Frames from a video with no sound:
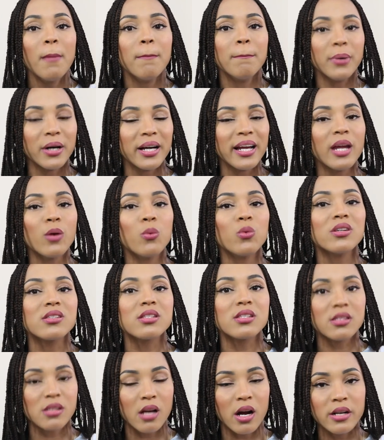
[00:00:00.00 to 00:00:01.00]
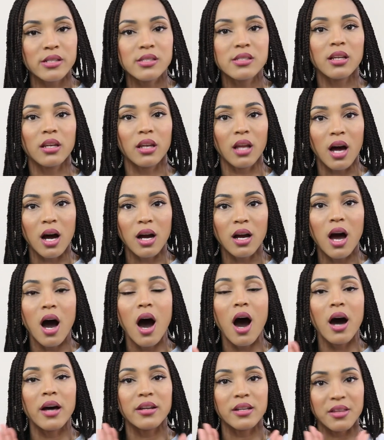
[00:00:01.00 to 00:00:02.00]
but it will start to lock
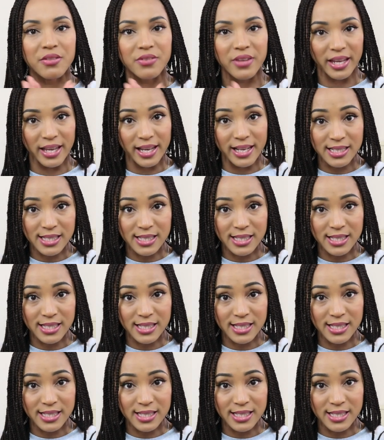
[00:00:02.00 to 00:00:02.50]
on the